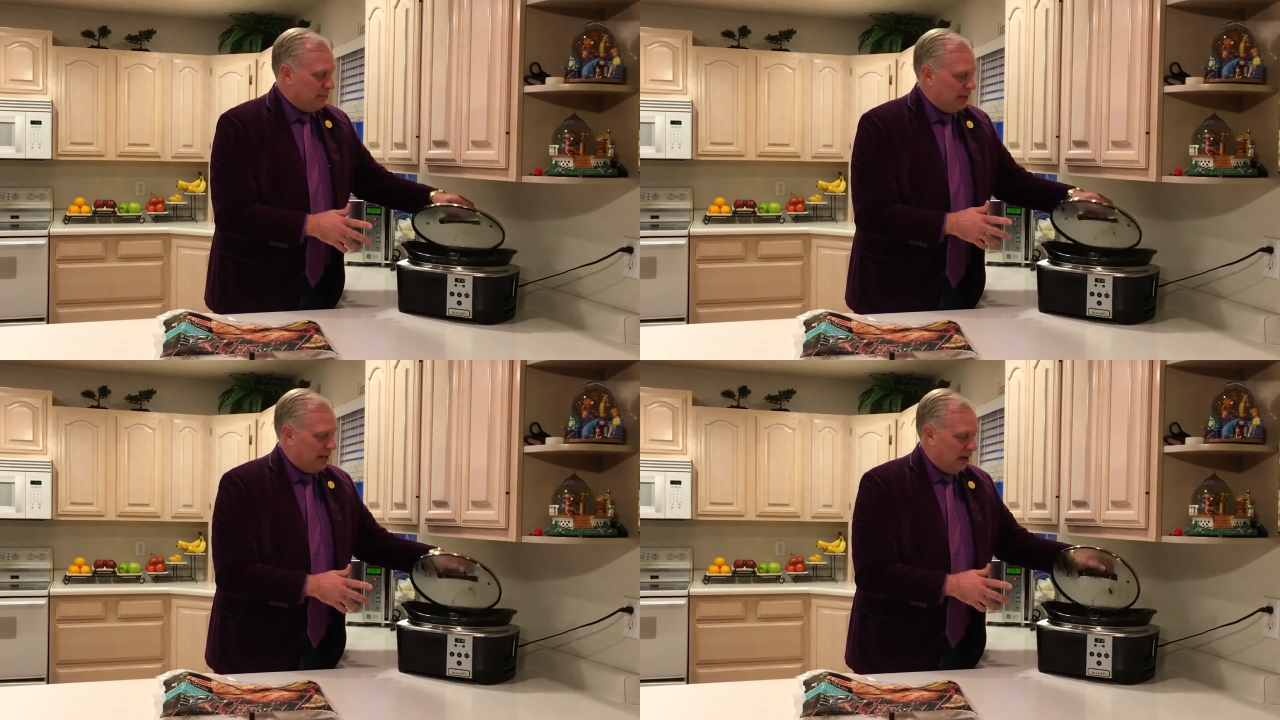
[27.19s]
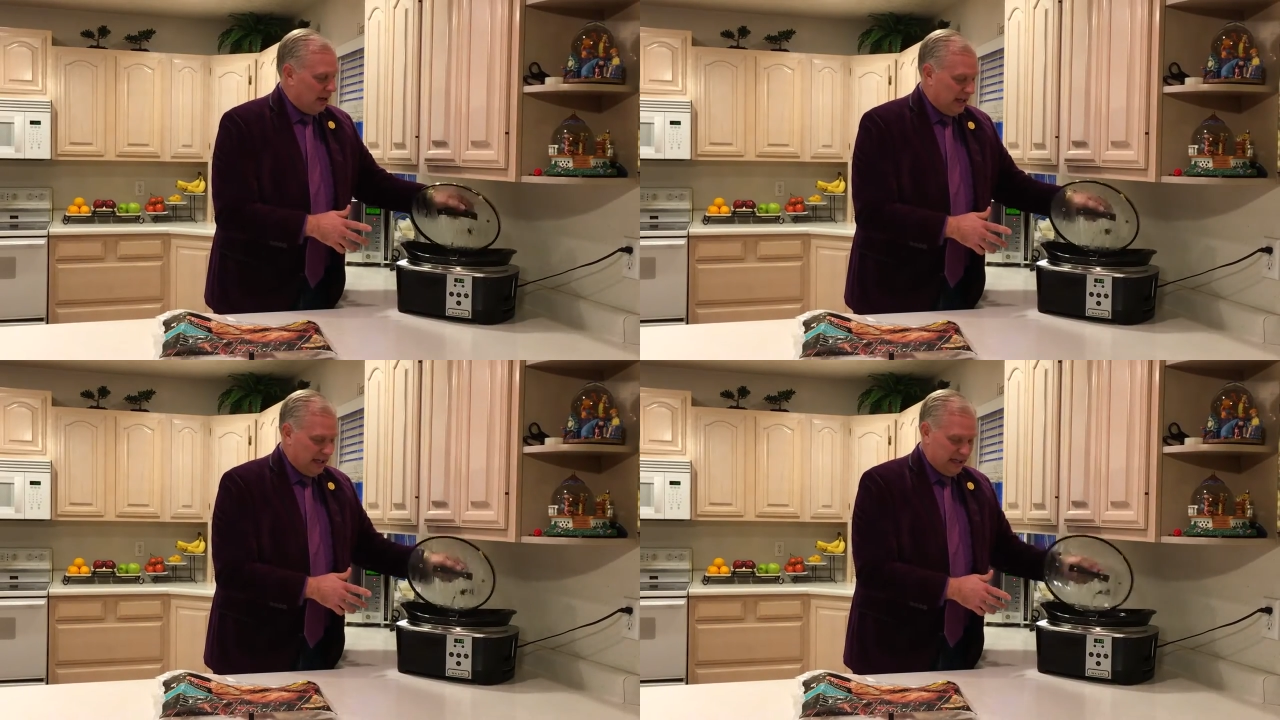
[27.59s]
I mean,
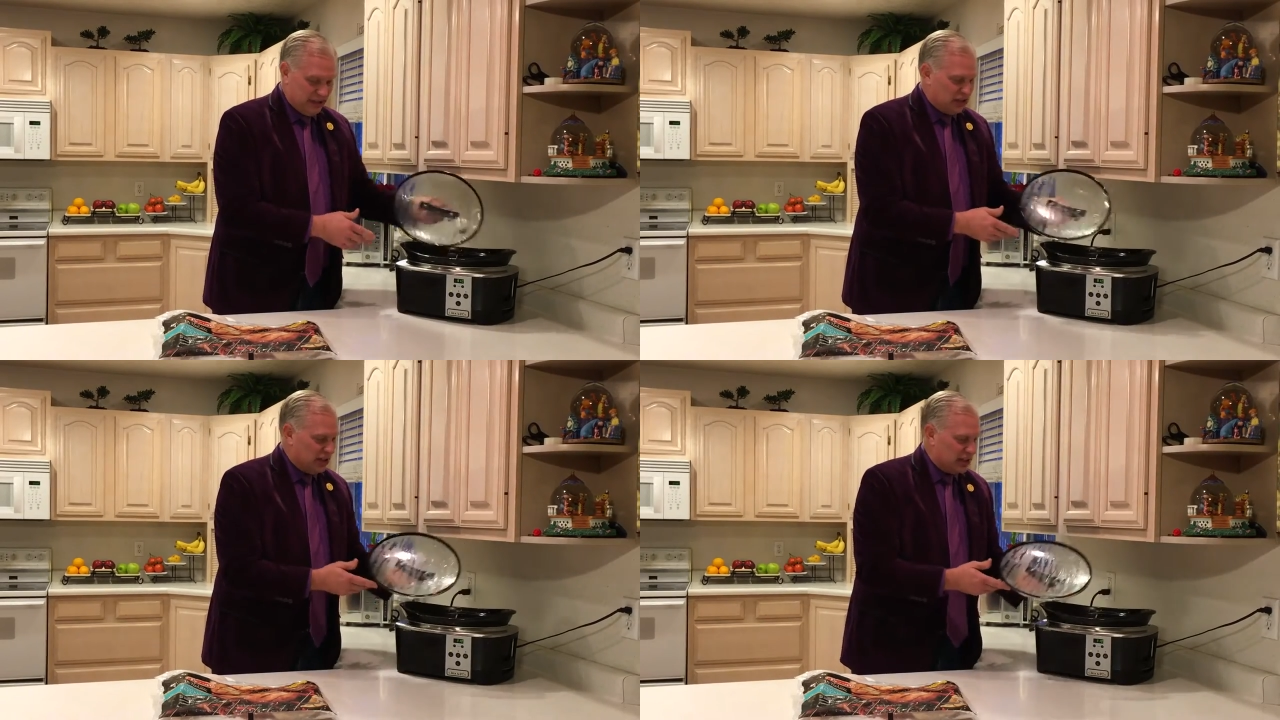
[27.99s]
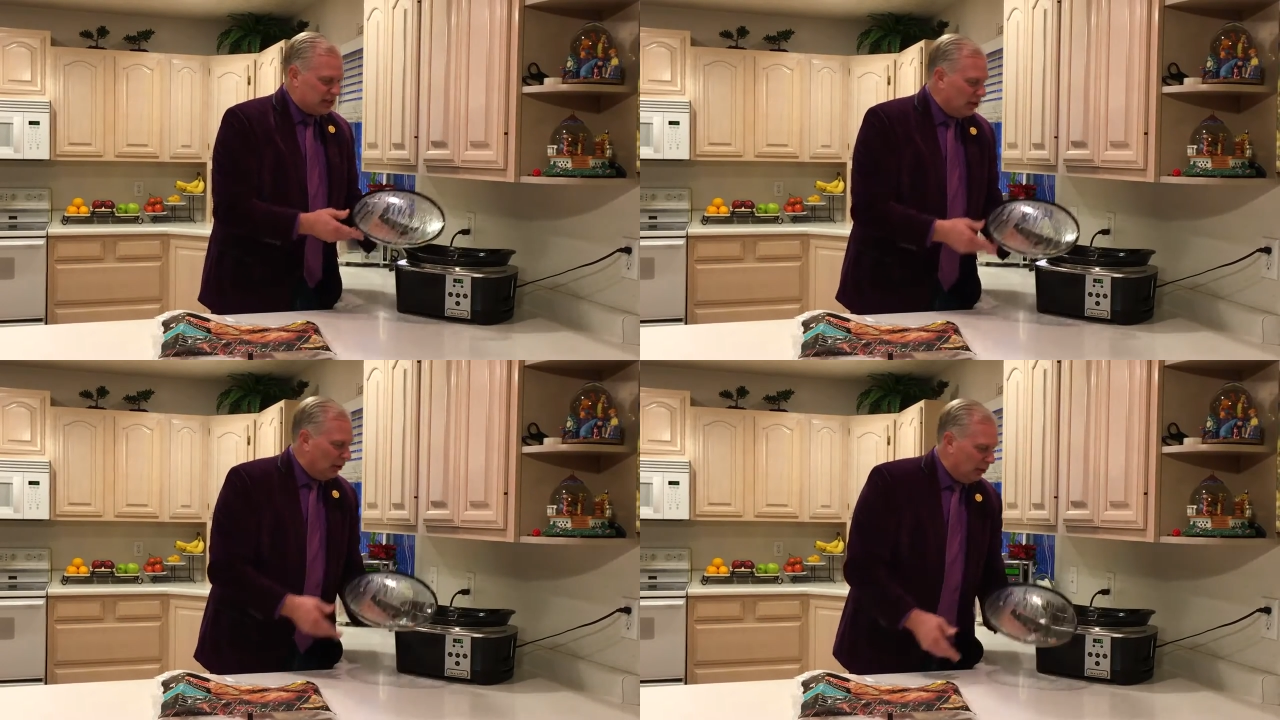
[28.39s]
it is
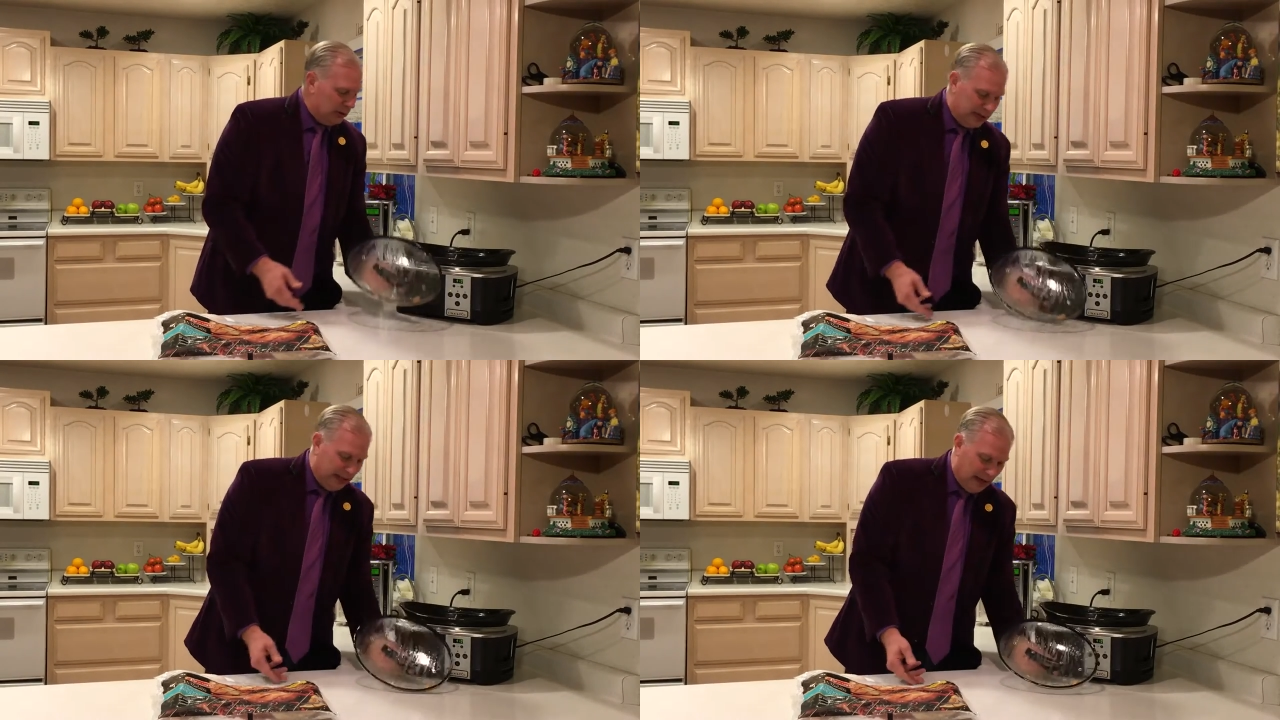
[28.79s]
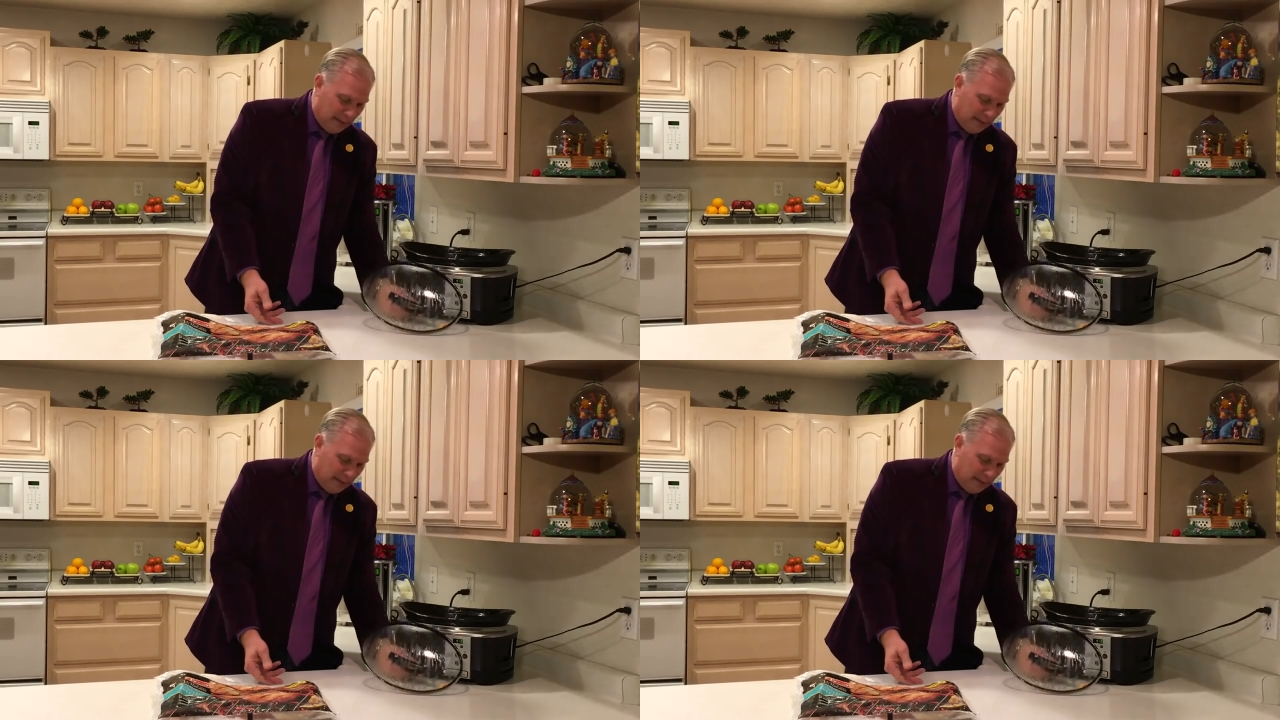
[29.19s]
just totally